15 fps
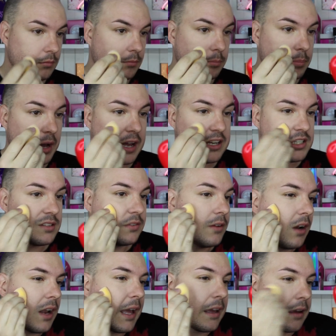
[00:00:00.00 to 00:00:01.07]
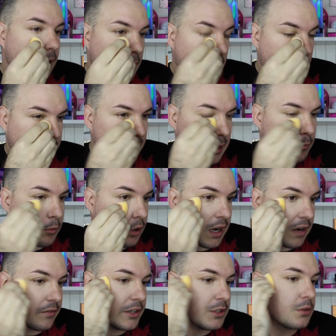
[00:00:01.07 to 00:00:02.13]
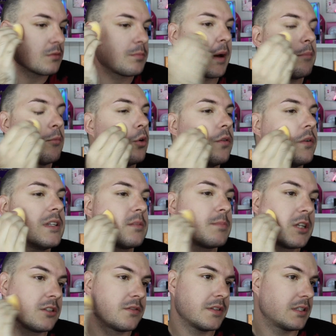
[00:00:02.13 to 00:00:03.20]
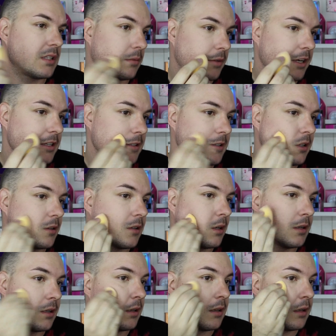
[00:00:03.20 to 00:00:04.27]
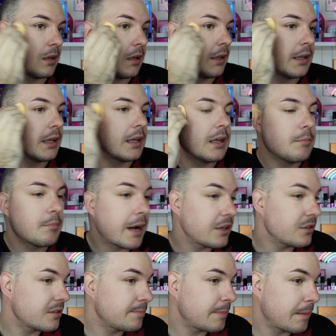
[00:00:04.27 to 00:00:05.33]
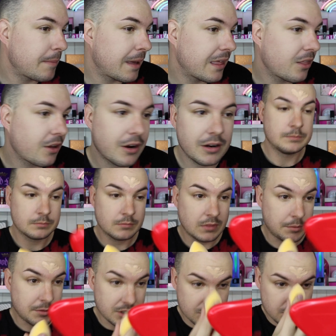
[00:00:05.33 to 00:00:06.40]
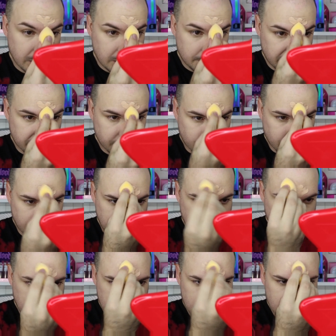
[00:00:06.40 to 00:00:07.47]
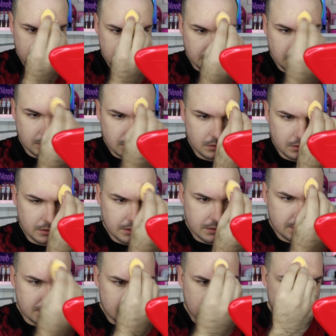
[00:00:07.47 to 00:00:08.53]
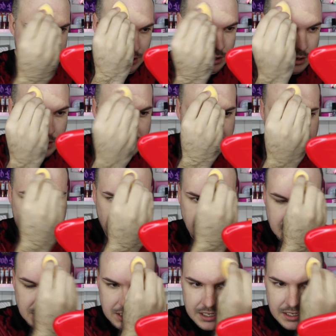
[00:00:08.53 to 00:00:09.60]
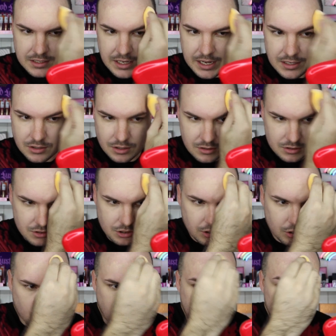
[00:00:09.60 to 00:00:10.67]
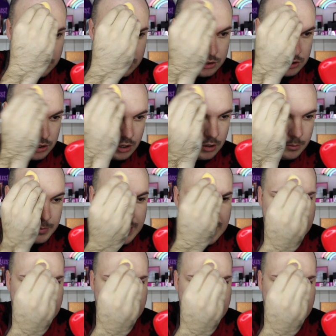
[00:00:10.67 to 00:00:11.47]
But I just feel like I get more coverage with my Morphe sponge for some reason. It might just be me though. Let me just try on my forehead. Oh yeah, no, actually it does do quite a good job.